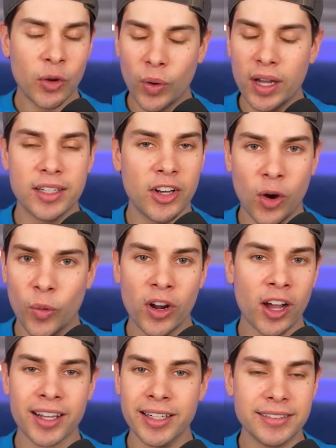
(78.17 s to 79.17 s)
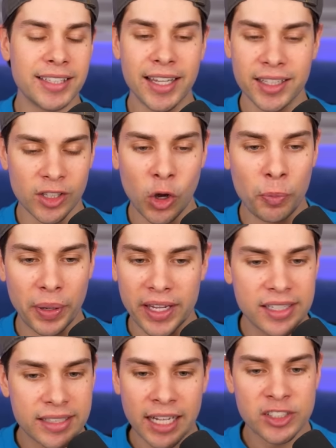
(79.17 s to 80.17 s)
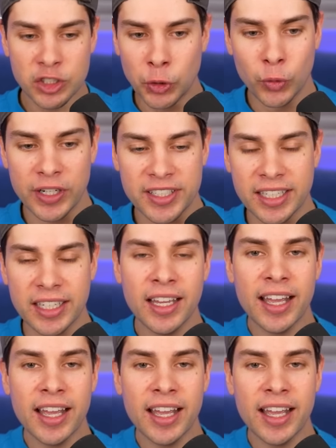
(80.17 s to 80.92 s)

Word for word: know what? No, we're not going to take low pace. That's too risky.